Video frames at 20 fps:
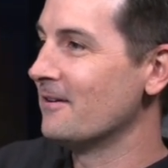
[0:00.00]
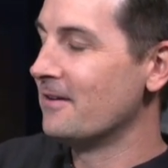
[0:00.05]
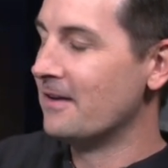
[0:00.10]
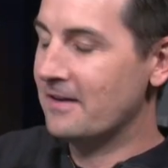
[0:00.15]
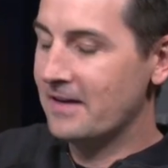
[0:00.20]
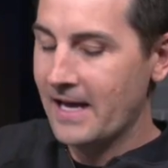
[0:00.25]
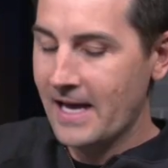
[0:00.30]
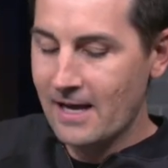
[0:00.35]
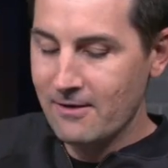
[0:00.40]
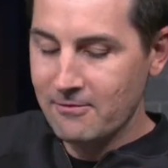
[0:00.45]
right,
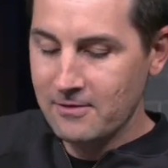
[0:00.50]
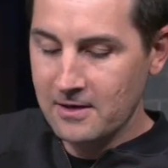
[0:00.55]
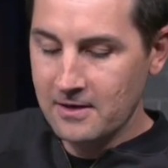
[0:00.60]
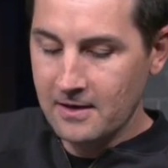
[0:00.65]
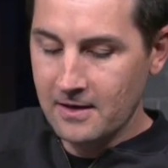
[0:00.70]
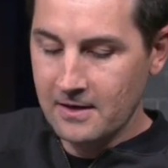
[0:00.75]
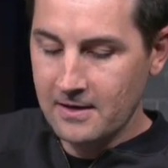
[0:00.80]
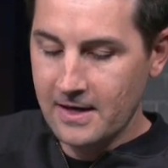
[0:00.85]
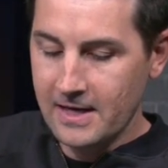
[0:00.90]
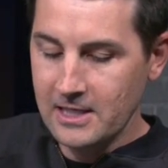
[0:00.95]
and having
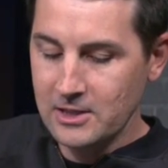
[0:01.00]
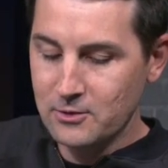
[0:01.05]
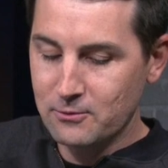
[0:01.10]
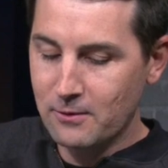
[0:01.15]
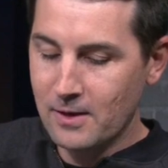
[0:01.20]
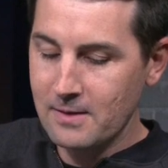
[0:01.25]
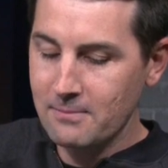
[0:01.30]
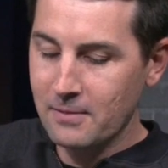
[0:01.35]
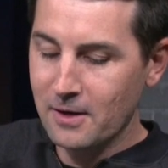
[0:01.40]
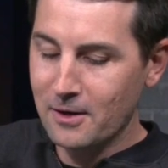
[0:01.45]
a nice
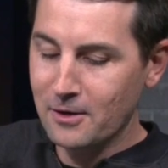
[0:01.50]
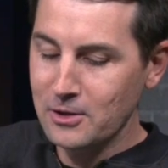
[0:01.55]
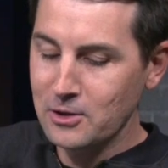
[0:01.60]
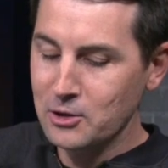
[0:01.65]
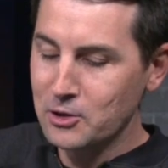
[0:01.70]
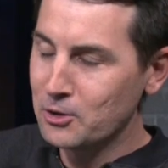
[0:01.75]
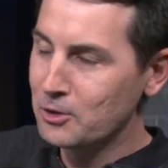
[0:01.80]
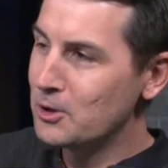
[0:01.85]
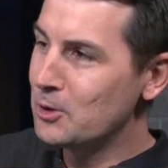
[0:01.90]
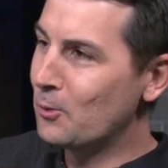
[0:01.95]
run. But are you
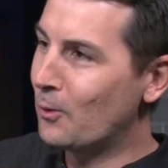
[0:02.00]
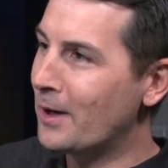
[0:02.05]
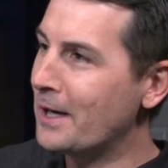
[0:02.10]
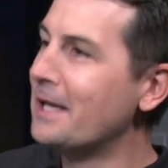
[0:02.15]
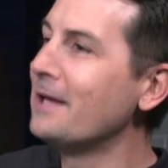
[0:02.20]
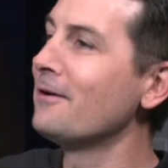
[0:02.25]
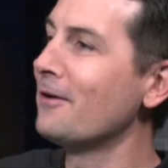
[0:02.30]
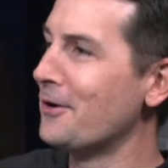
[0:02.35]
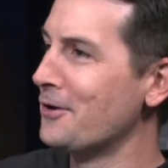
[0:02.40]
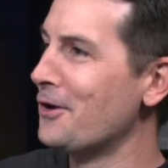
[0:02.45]
sure you want
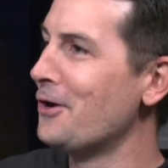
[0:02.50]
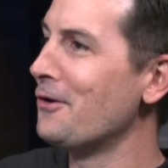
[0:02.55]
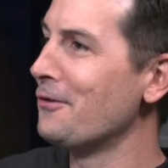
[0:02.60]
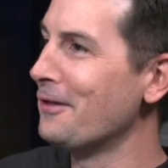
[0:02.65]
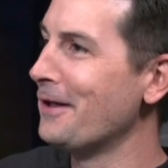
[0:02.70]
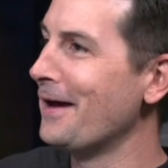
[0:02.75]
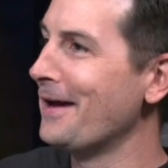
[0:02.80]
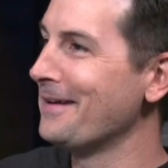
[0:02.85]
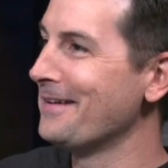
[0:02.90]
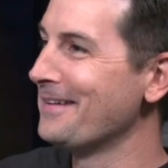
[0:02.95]
in on all that?